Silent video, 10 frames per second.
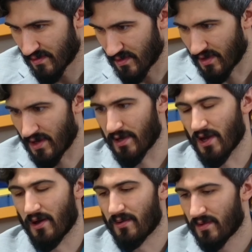here we
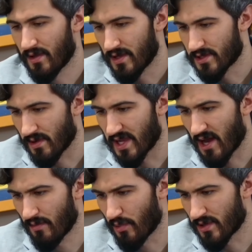go. So a
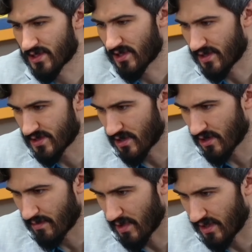counter
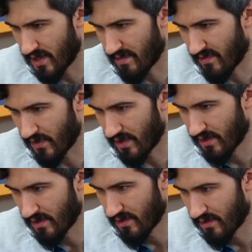protester by the name of
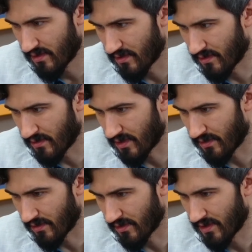oh,
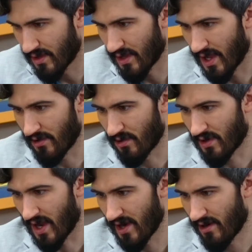
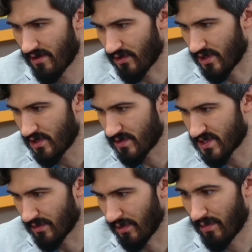Heather Heyer 32, was
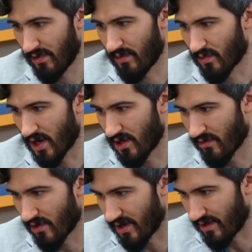deliberately run
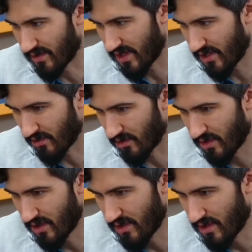over and killed.
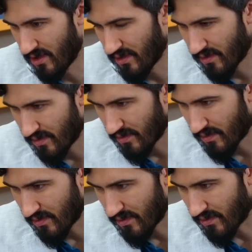
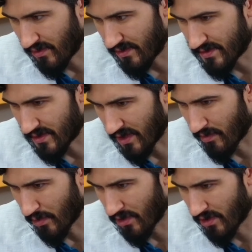Oh, it's life of
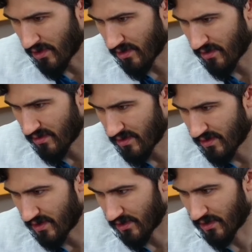murder
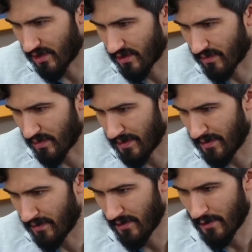declared
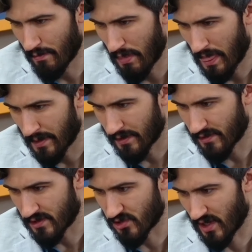reveal
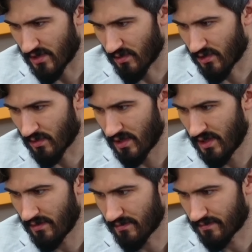in July
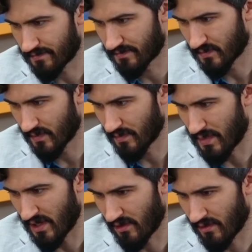2020.
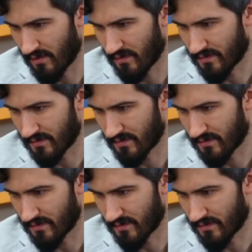Better.